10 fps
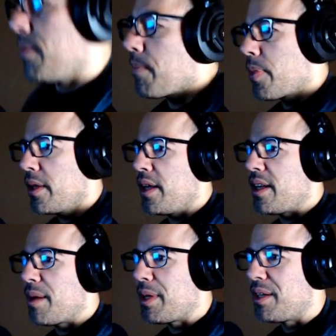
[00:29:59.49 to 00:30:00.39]
yeah, now my
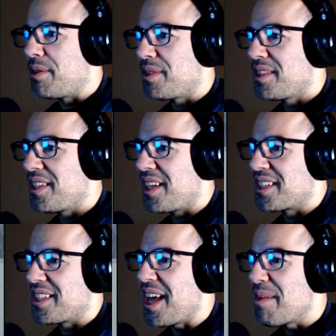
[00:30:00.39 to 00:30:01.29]
nose sucks and
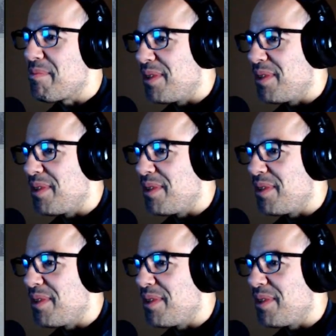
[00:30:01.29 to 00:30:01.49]
blows.